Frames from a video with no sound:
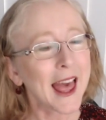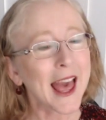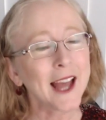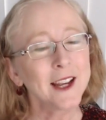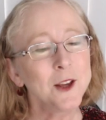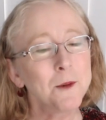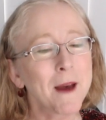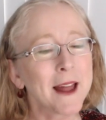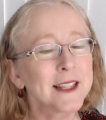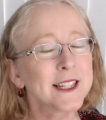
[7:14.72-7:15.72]
How do you
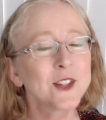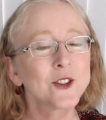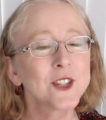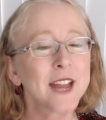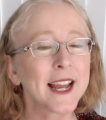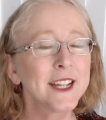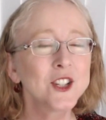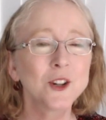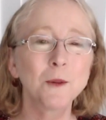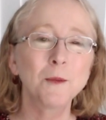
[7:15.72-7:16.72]
balance your day
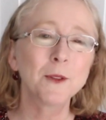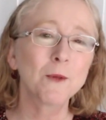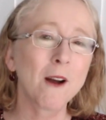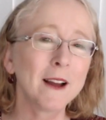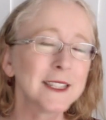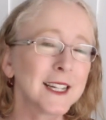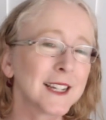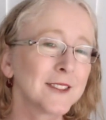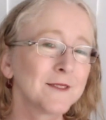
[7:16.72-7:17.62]
job with writing?